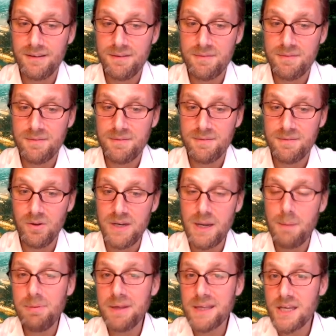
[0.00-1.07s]

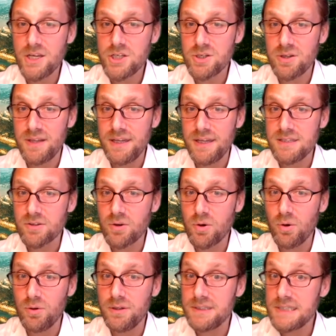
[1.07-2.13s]
An application
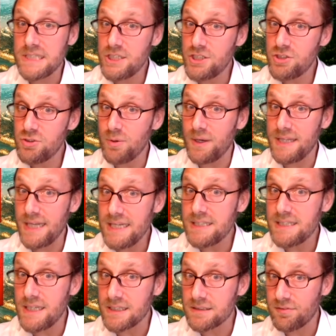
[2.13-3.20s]
that is called tissue
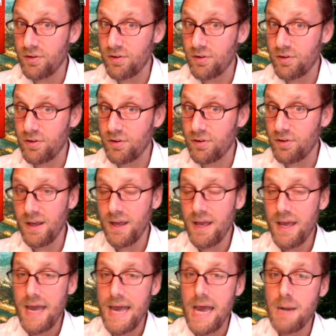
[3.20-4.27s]
analytics, for
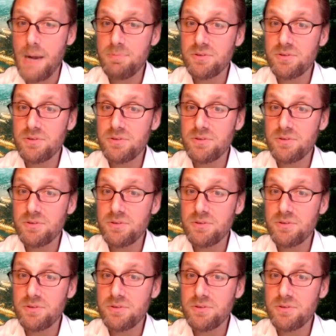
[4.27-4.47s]
example,